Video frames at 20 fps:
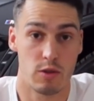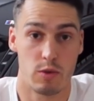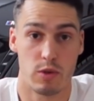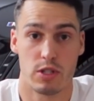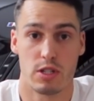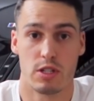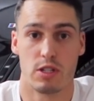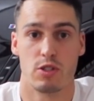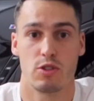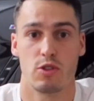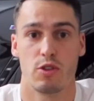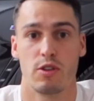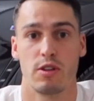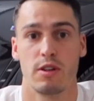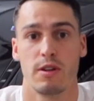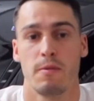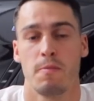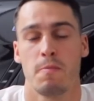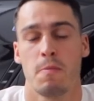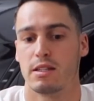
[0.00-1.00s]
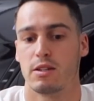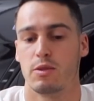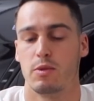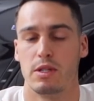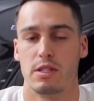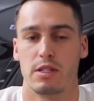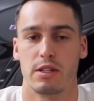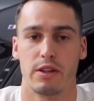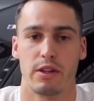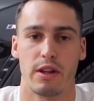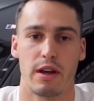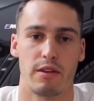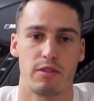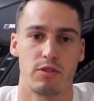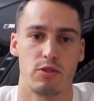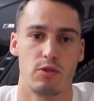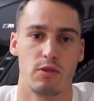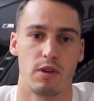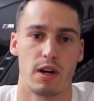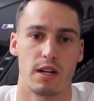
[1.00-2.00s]
which is good, but we still
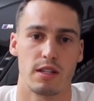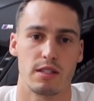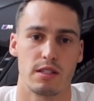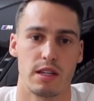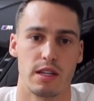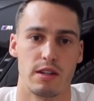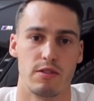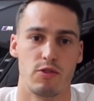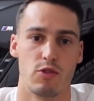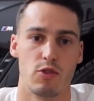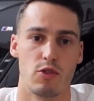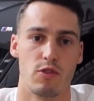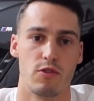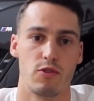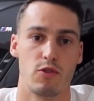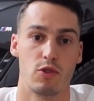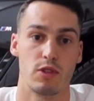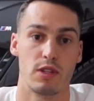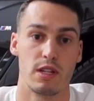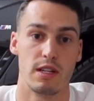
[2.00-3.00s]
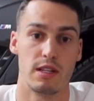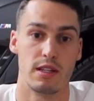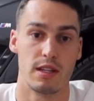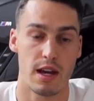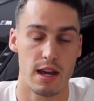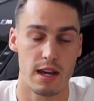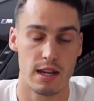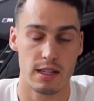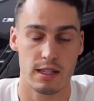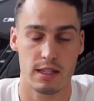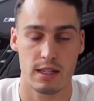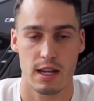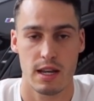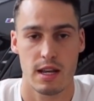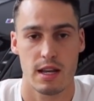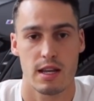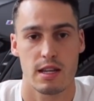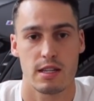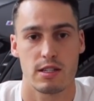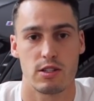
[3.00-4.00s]
have to isolate for 14 days.